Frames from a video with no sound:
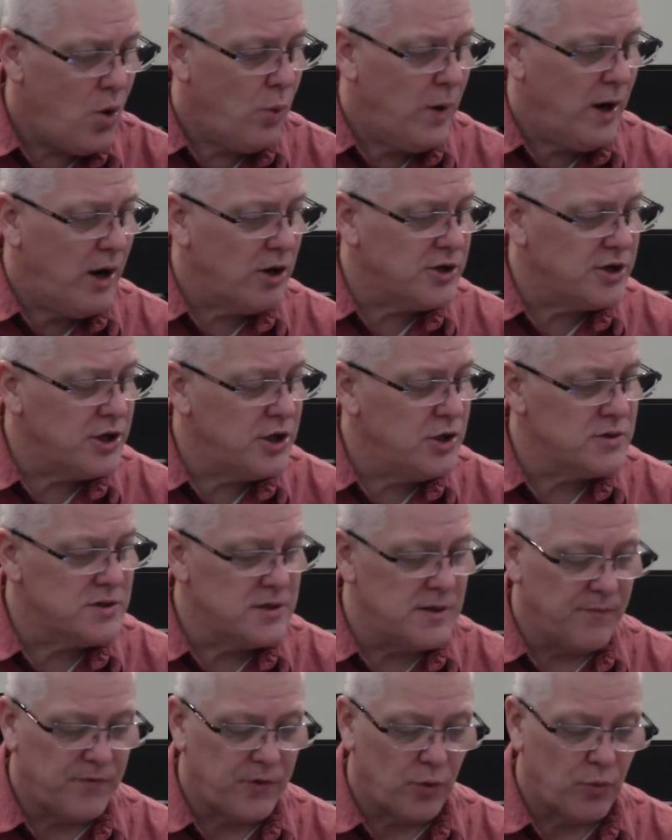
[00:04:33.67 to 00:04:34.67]
We are to
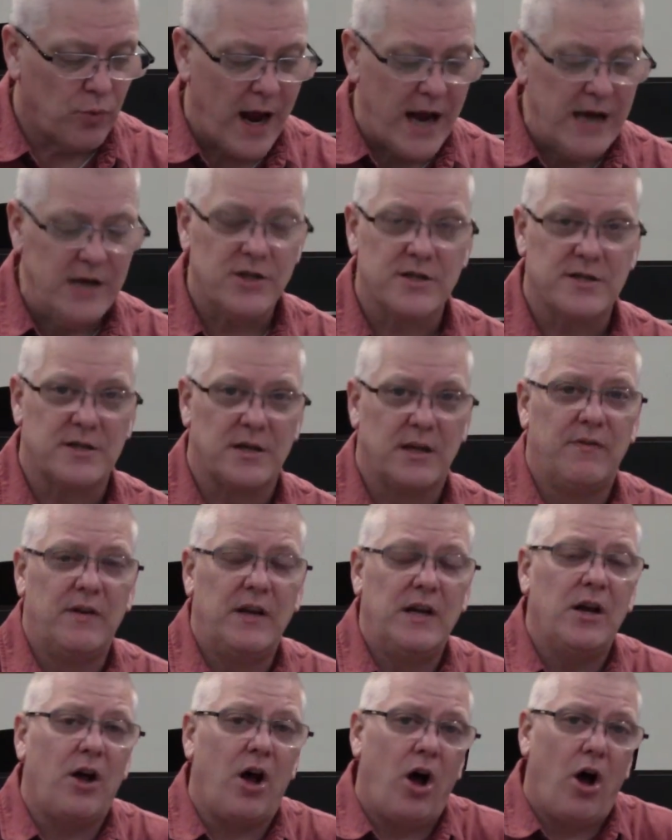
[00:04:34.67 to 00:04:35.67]
use them for righteous
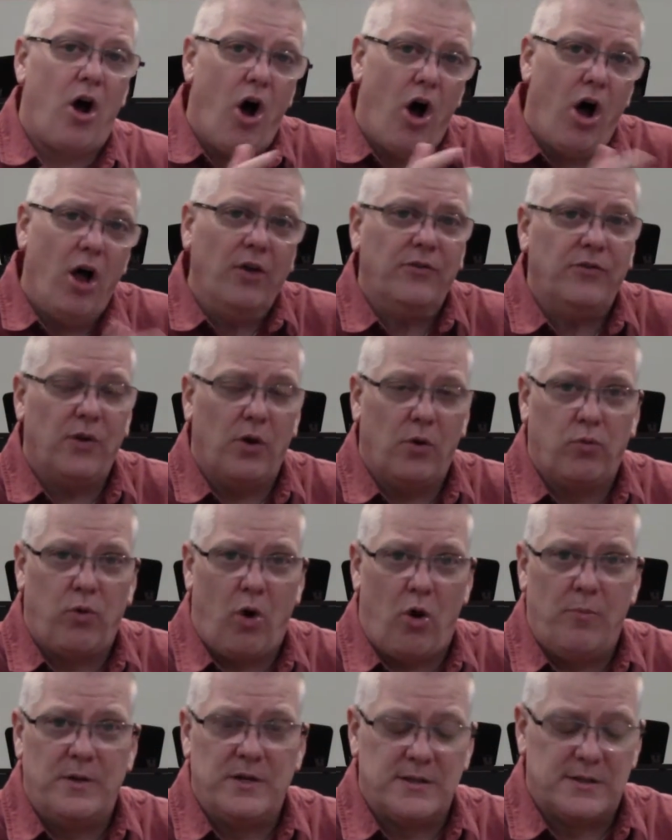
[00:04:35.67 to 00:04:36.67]
living, also
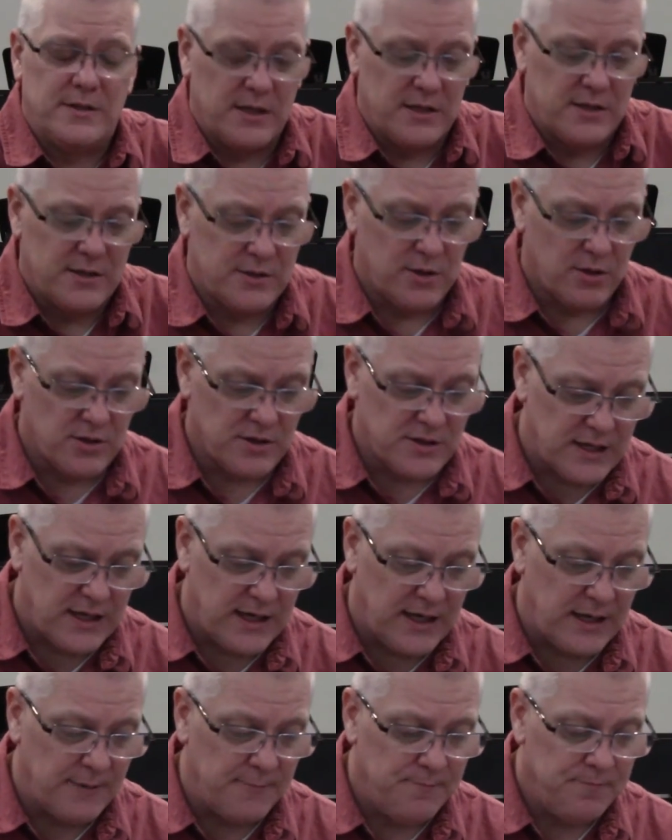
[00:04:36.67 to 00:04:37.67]
Romans
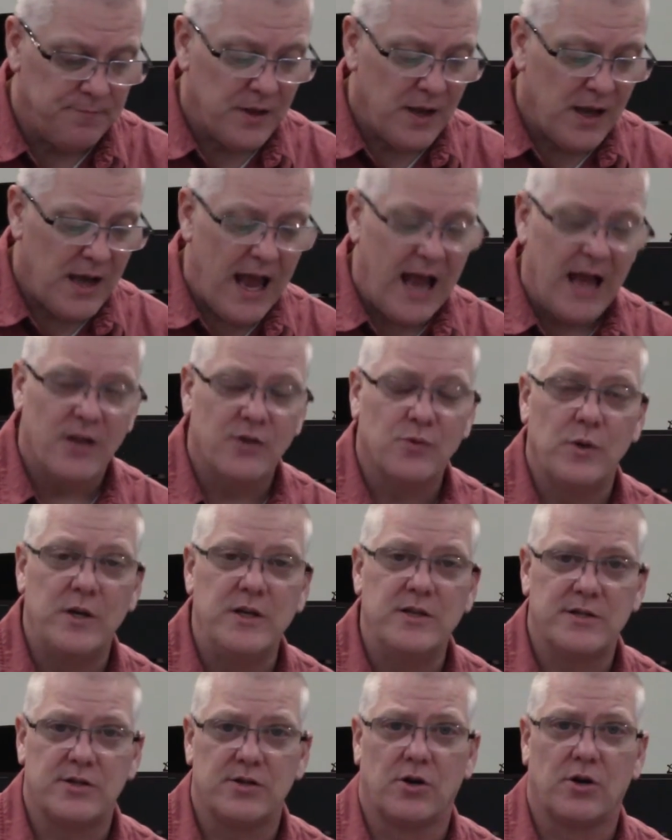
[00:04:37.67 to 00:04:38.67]
6:13, as
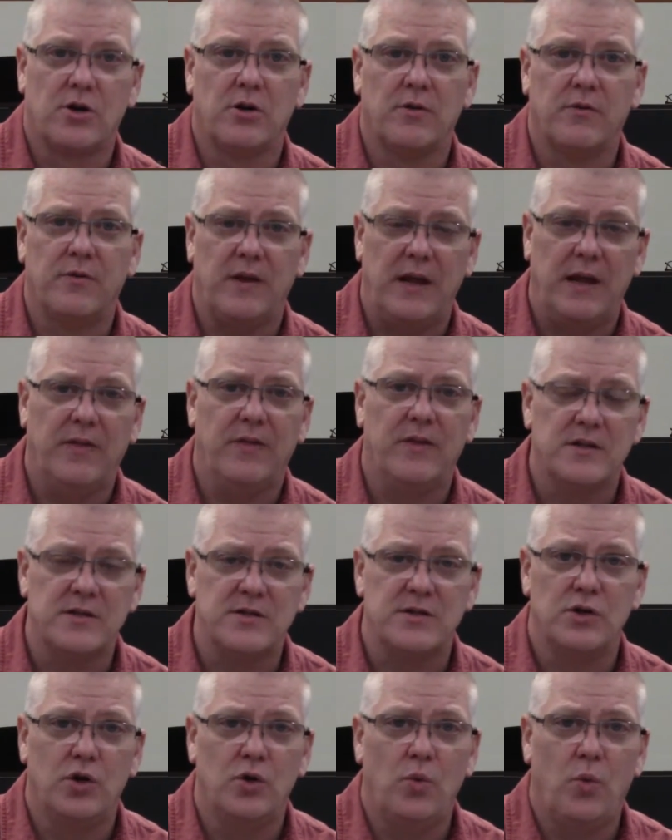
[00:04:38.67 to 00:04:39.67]
we serve in
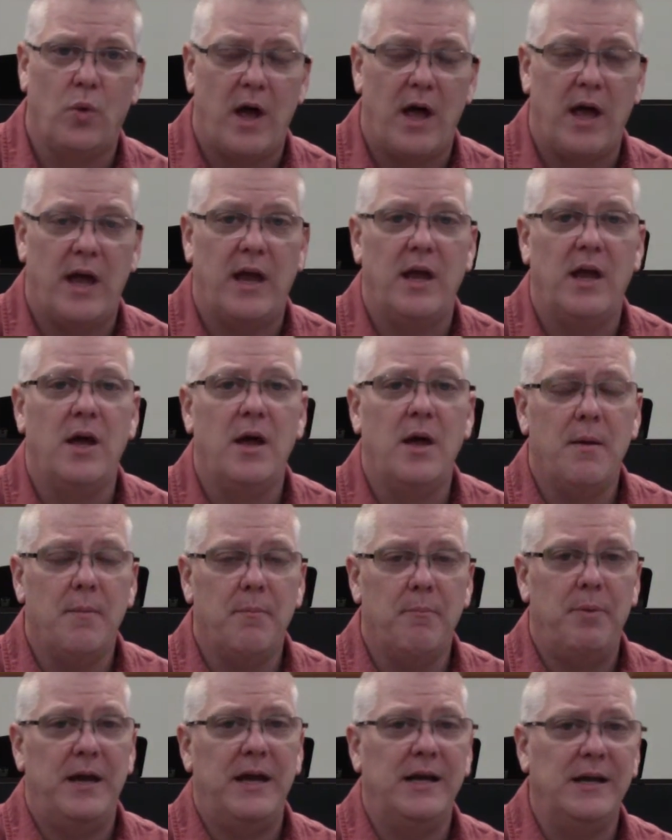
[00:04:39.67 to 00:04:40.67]
this new way,
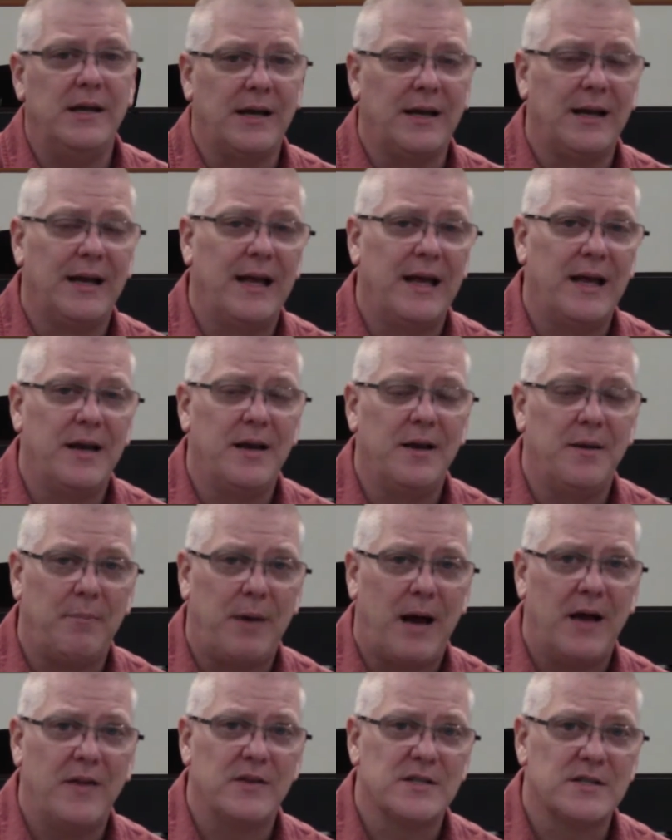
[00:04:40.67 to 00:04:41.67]
being led
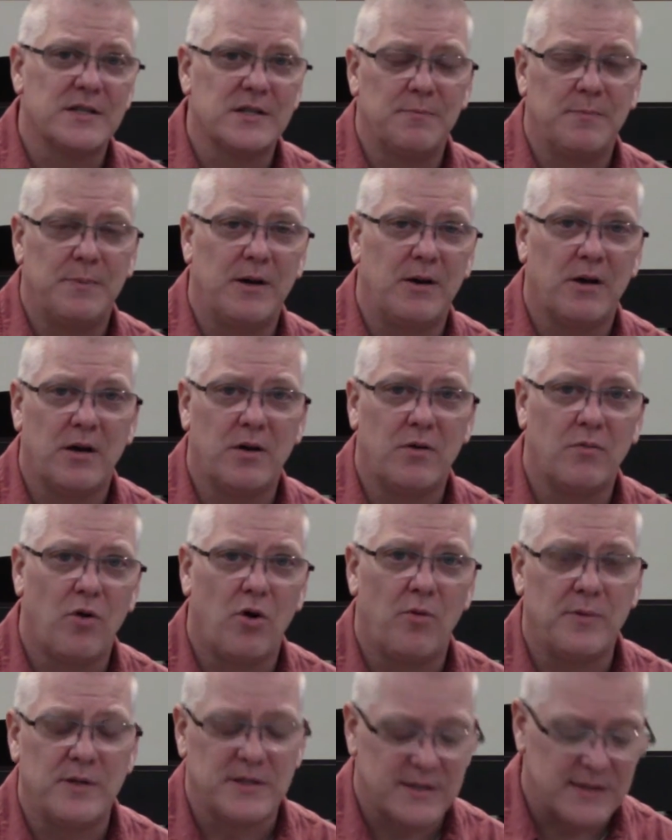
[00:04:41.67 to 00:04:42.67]
by the Spirit,
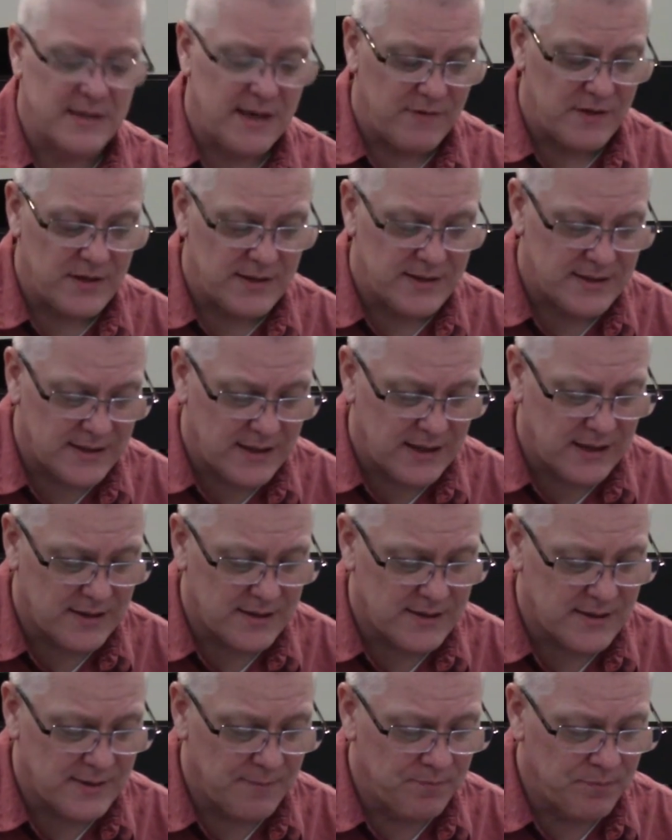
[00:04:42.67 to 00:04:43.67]
Romans
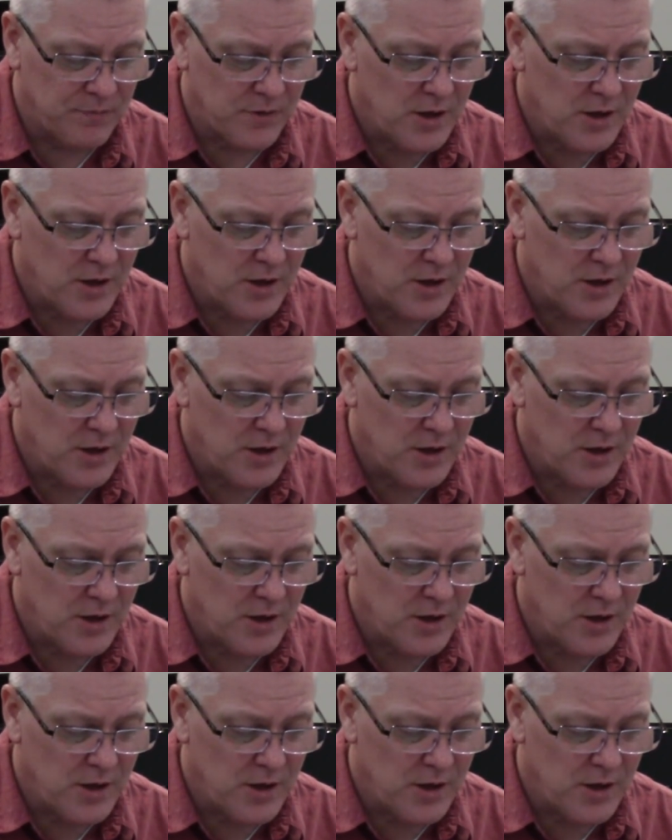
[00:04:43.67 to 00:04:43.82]
7:6.